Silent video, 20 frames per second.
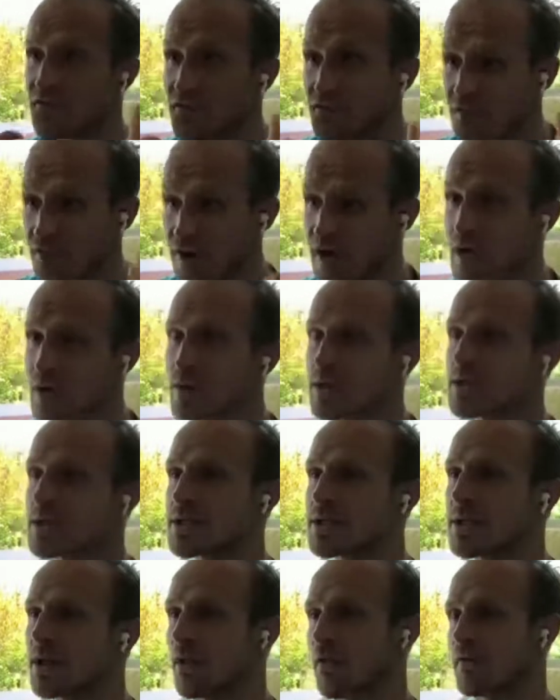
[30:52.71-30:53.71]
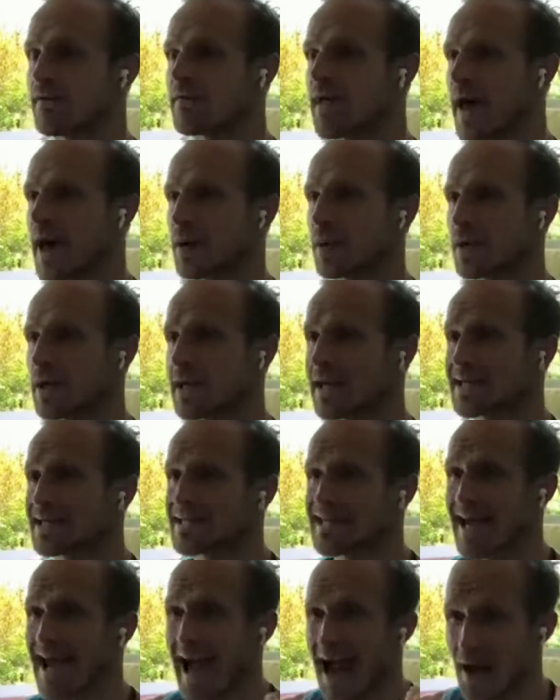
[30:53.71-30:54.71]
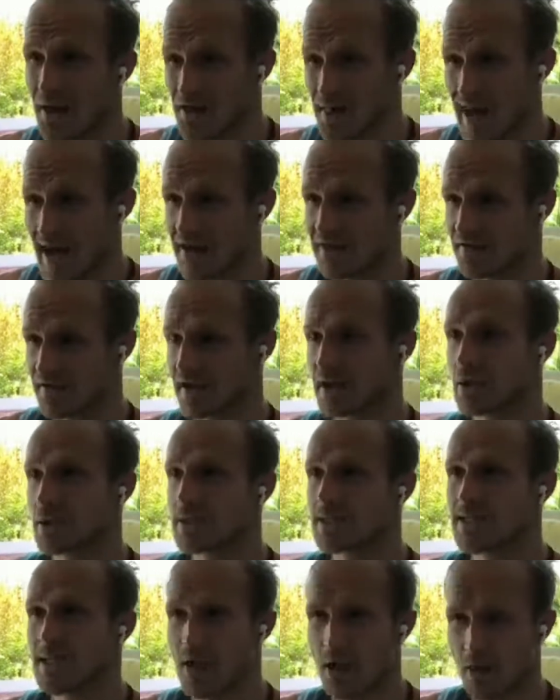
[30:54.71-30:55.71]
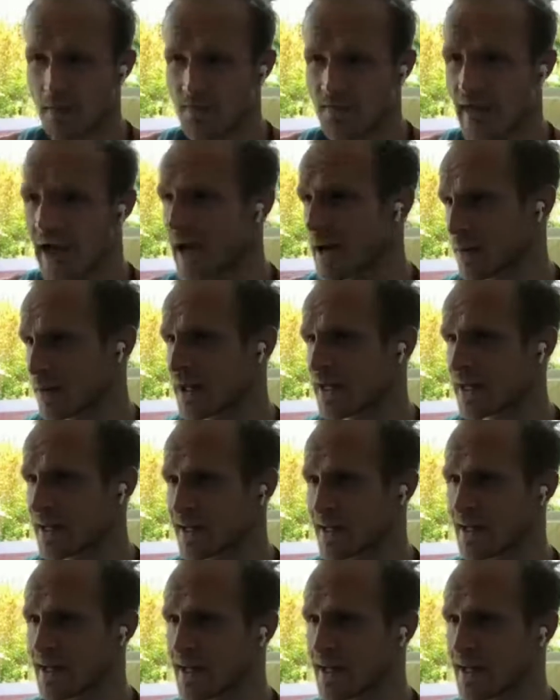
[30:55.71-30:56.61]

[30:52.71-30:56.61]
frequency of that week and see how that frequency of that week